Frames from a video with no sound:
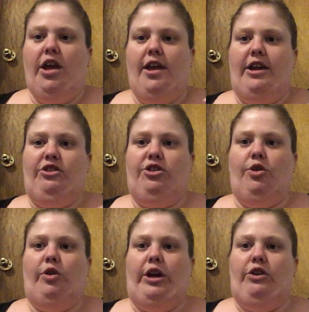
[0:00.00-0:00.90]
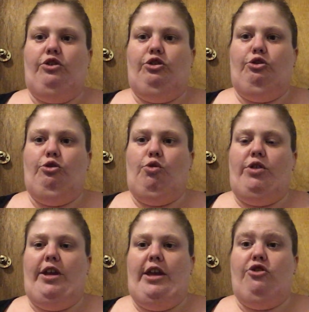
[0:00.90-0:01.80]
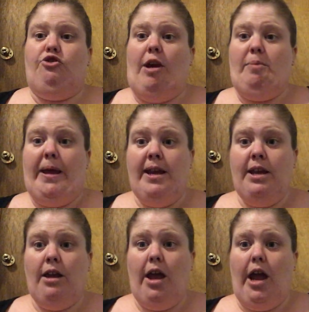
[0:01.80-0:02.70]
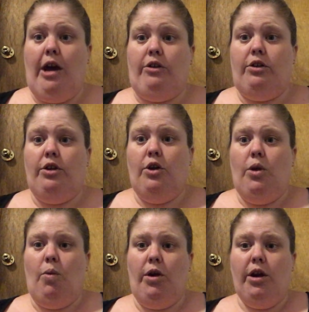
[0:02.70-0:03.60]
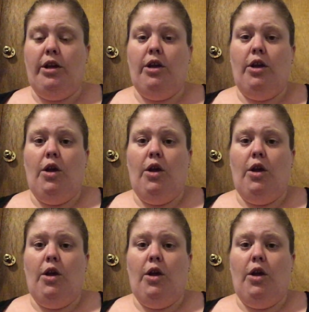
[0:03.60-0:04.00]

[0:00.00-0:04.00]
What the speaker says: it gets thrown into the shred bin at work.